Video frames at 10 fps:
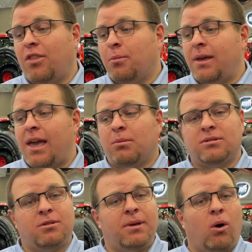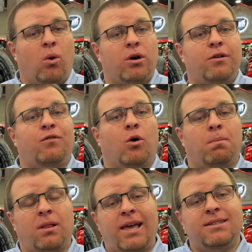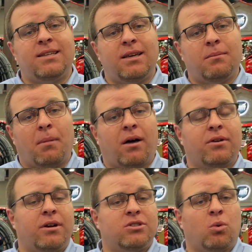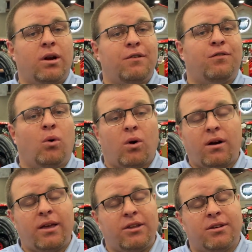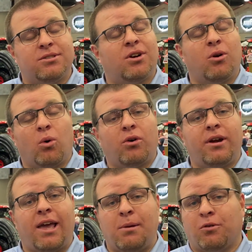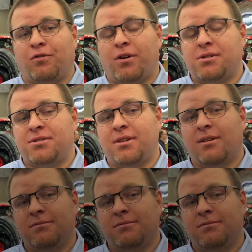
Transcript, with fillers: They'll be able to be ordered for planting model year 24 and you can start ordering April 1st.